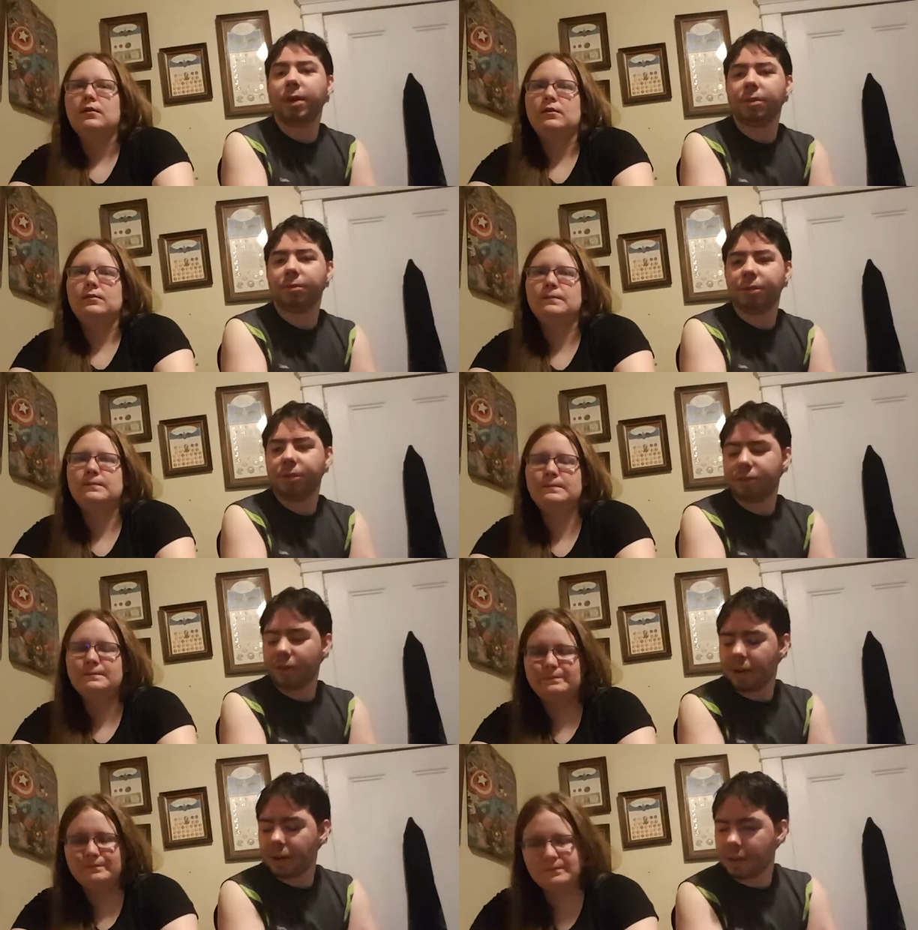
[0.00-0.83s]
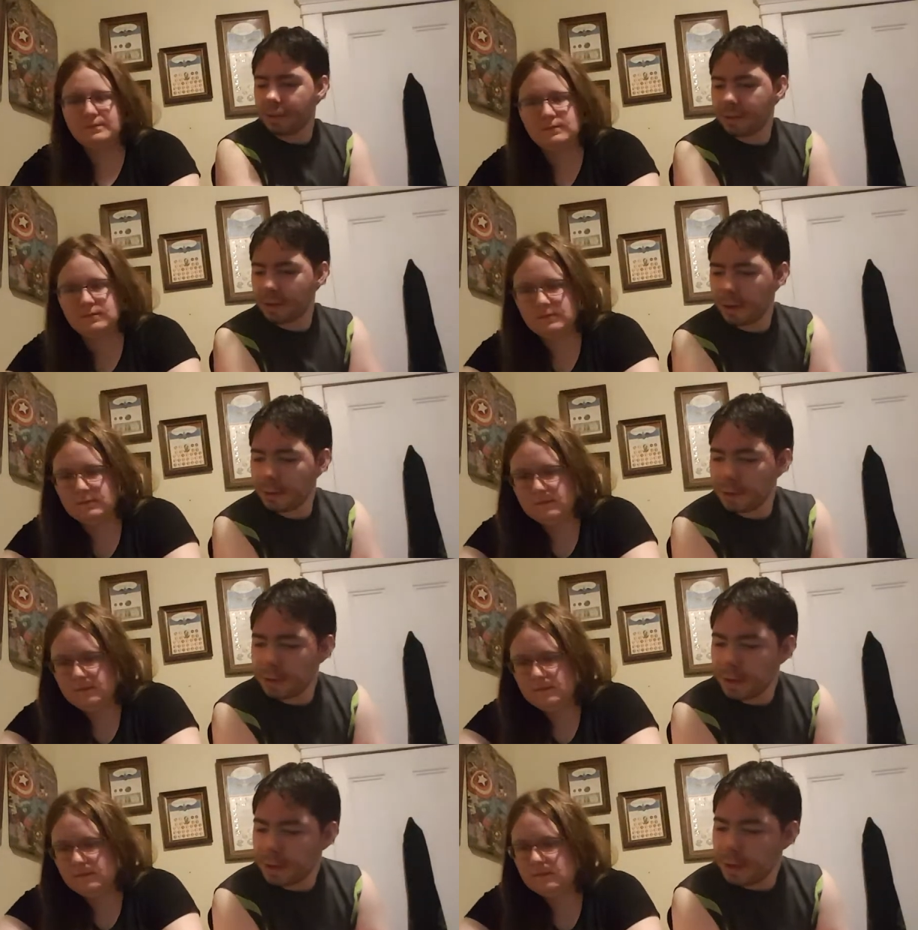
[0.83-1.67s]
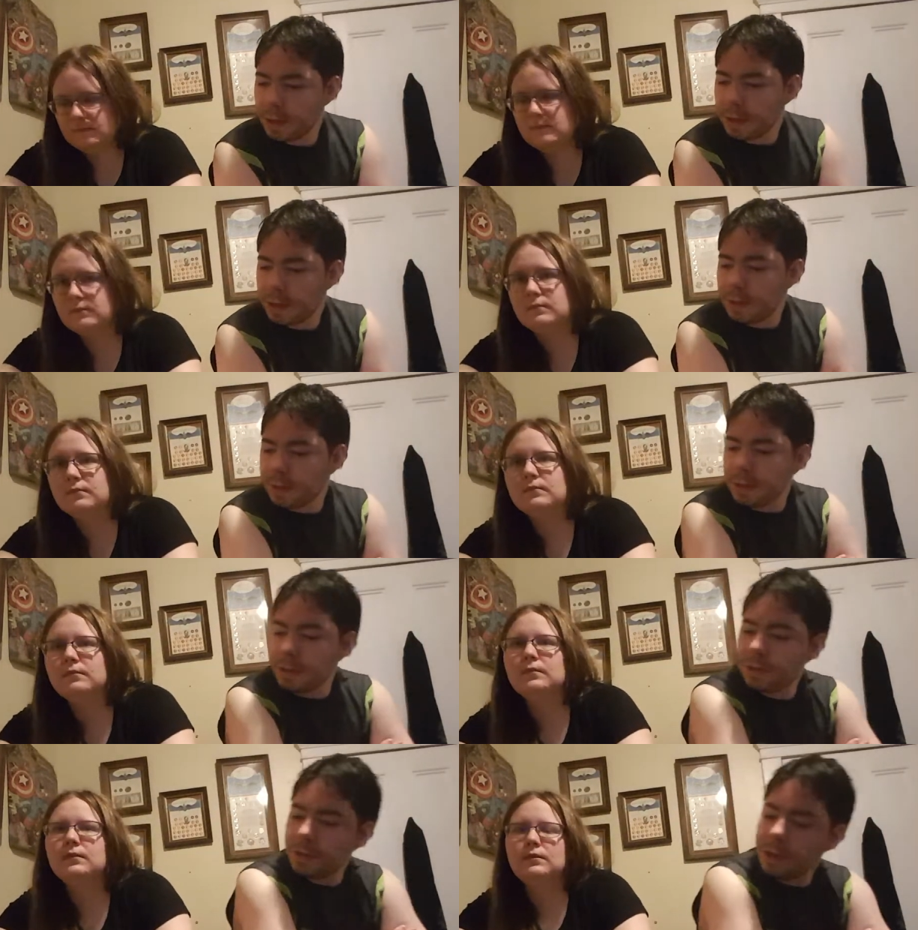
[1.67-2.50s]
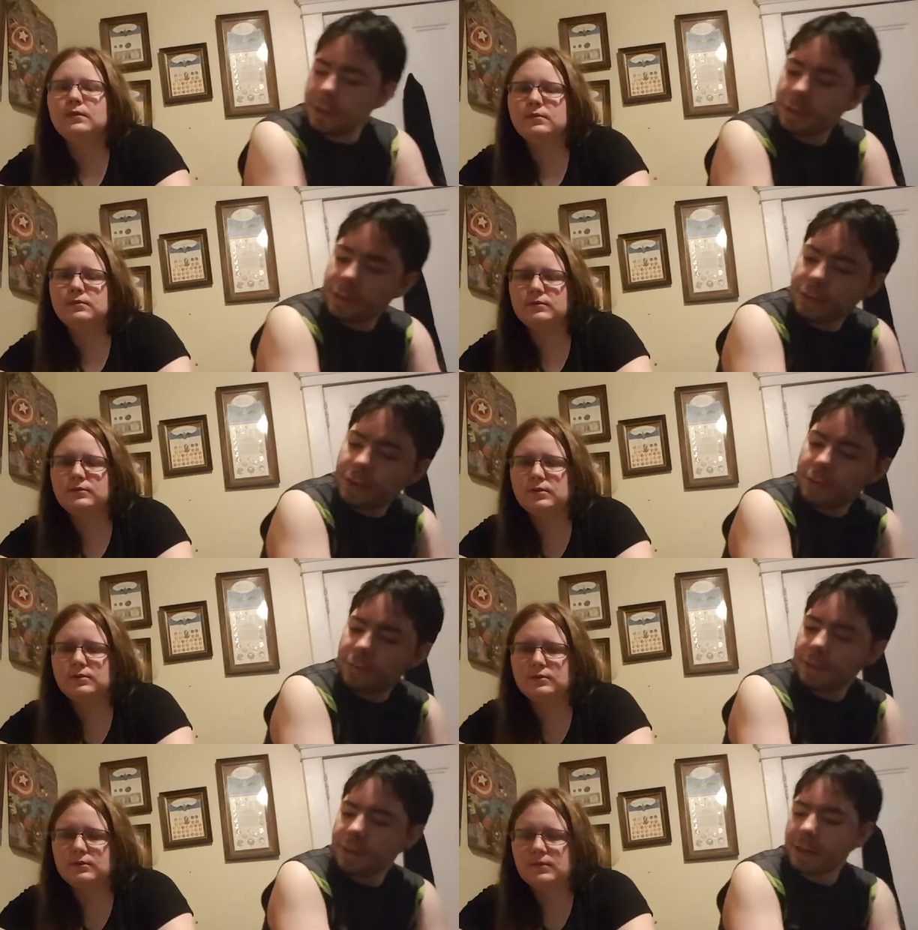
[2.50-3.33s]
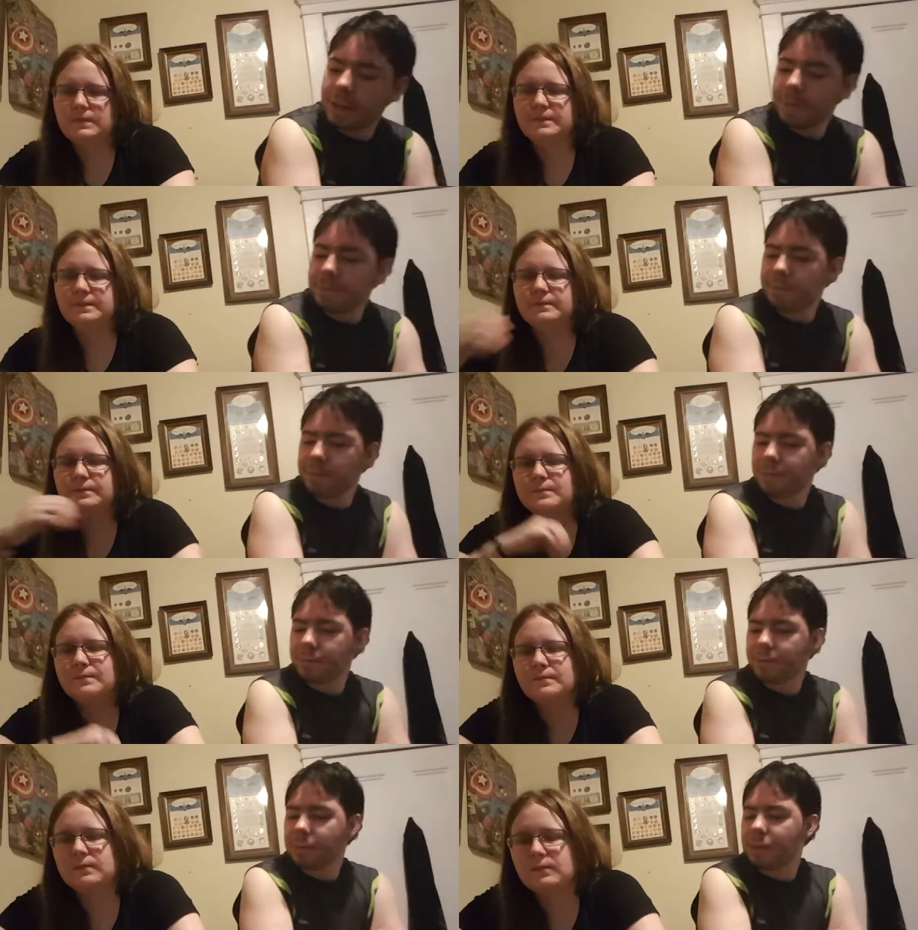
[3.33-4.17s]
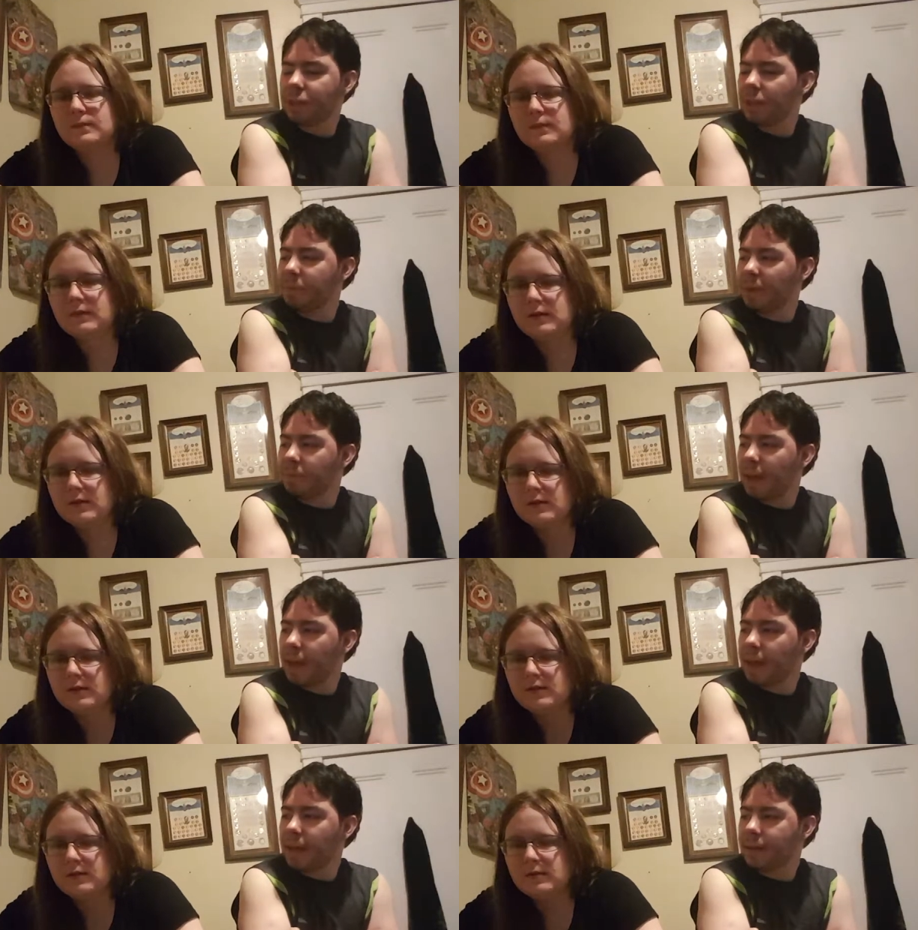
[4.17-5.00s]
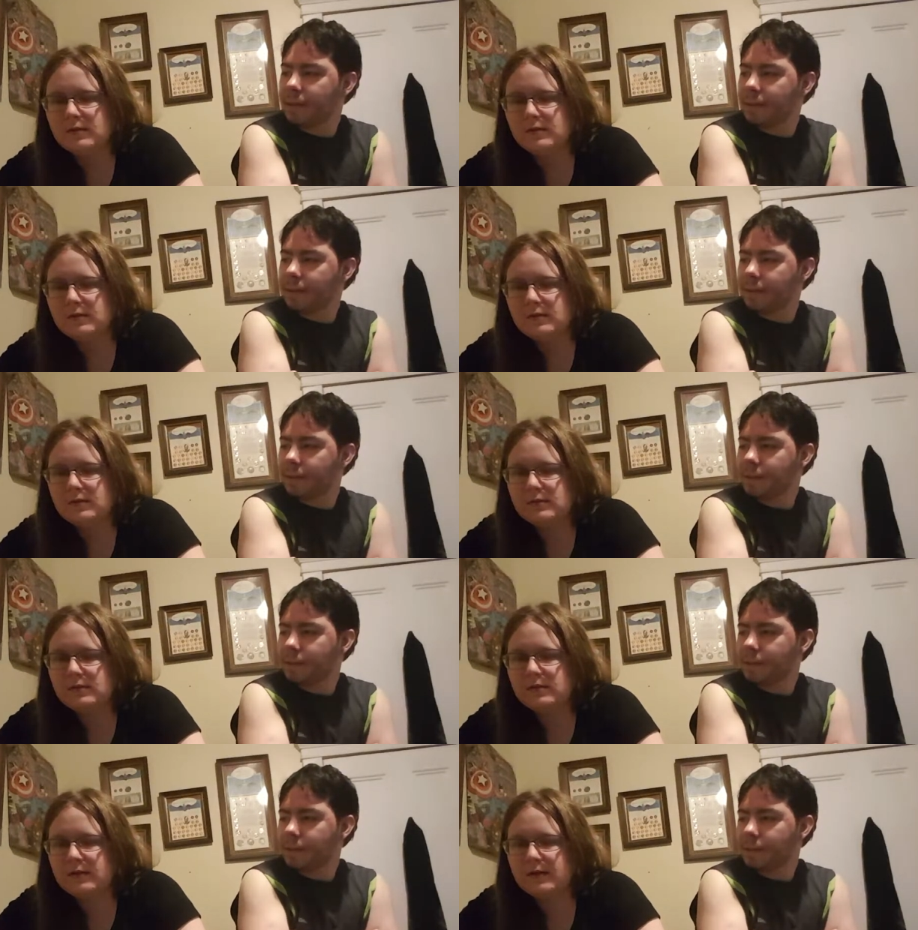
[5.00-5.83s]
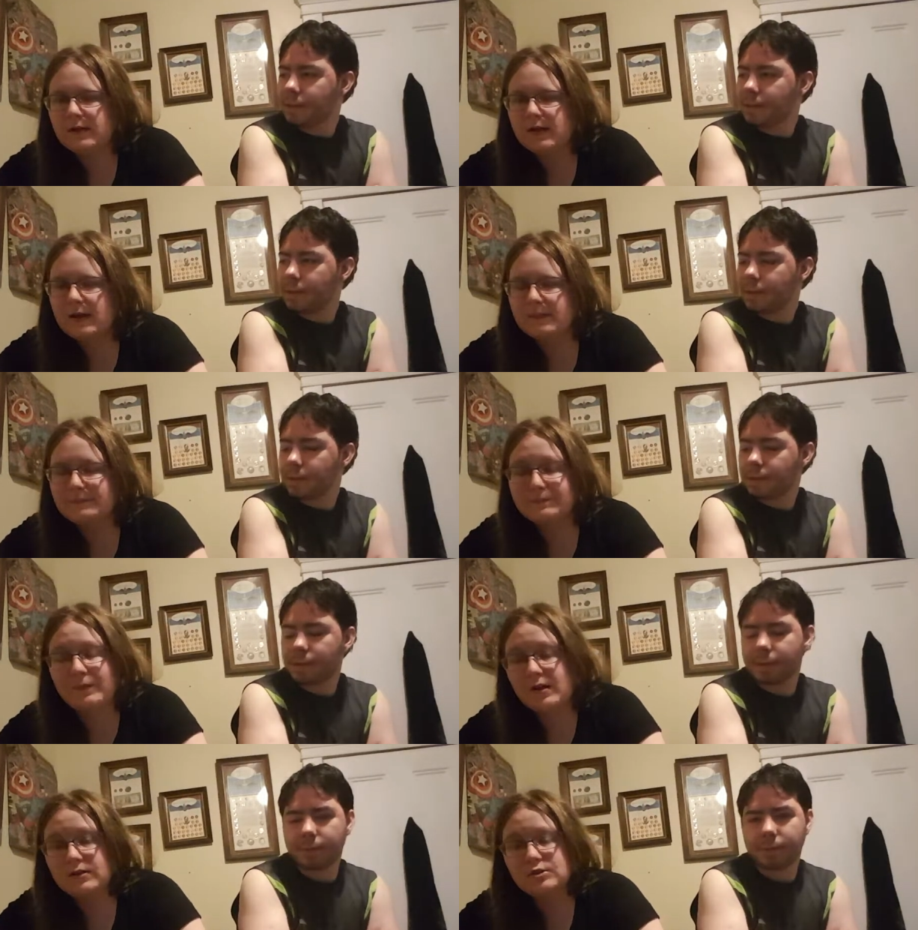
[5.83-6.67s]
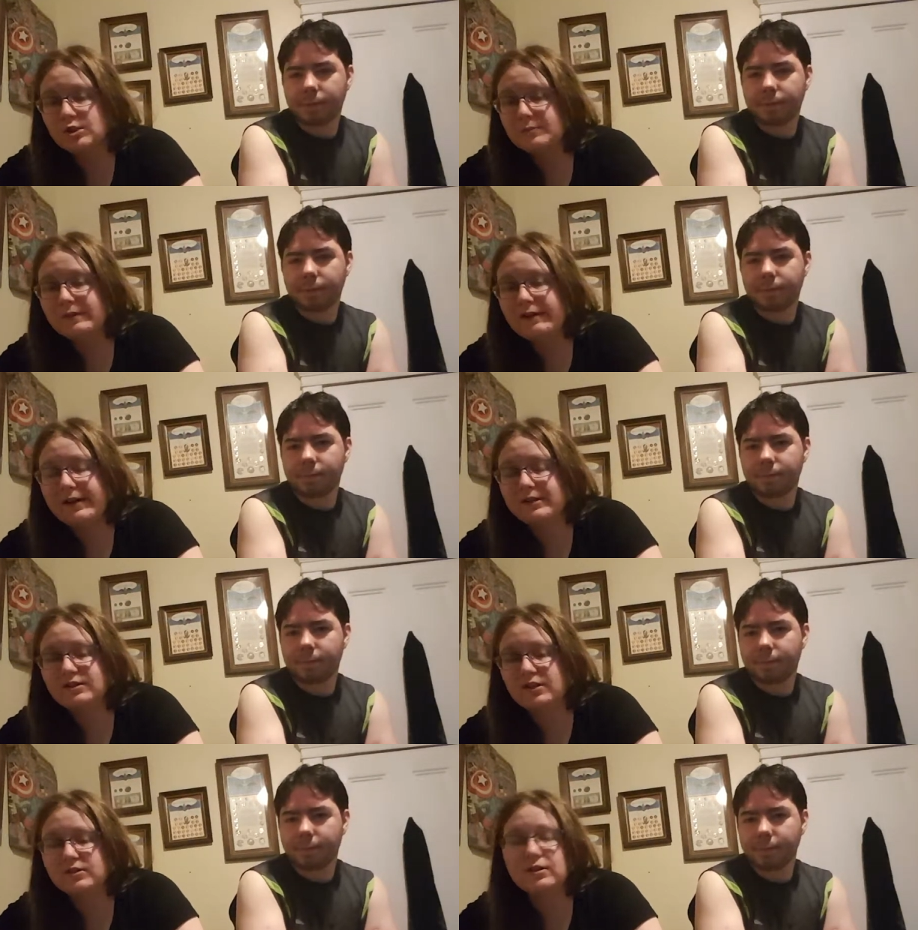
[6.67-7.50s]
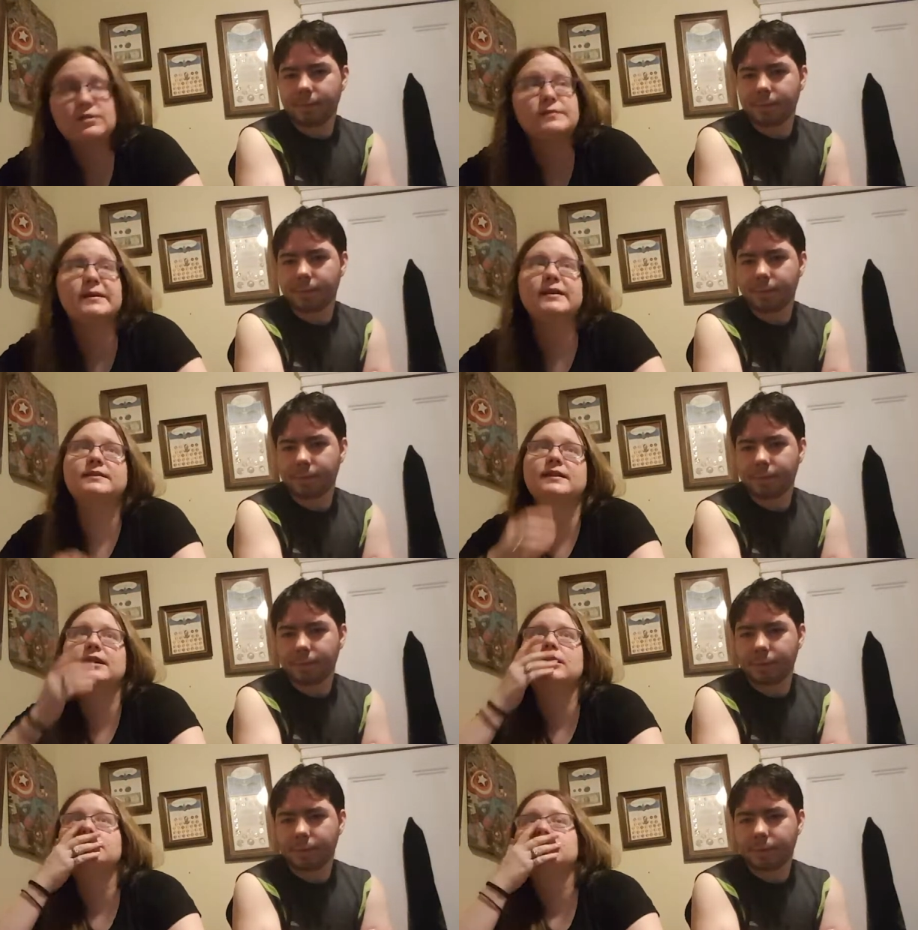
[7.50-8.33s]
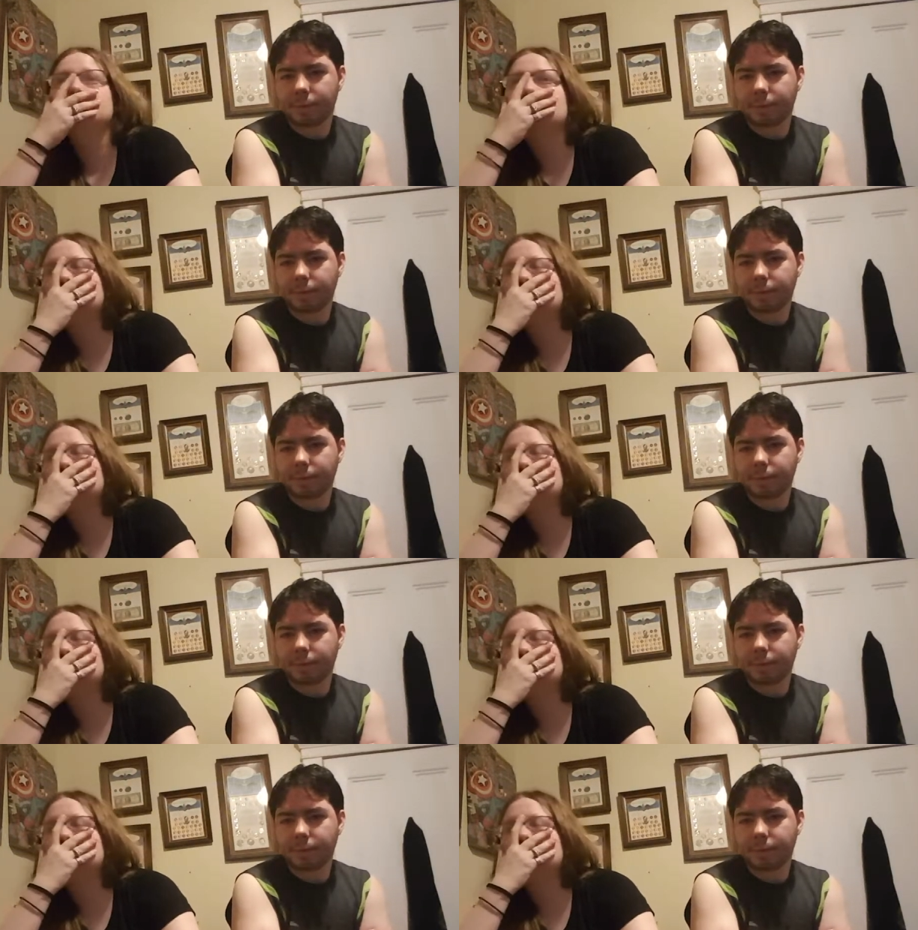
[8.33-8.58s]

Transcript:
Speaker 1: had to restart it. So let's start this off with um Shane McMahon.
Speaker 2: Yep. Shane McMahon starts off SmackDown. He's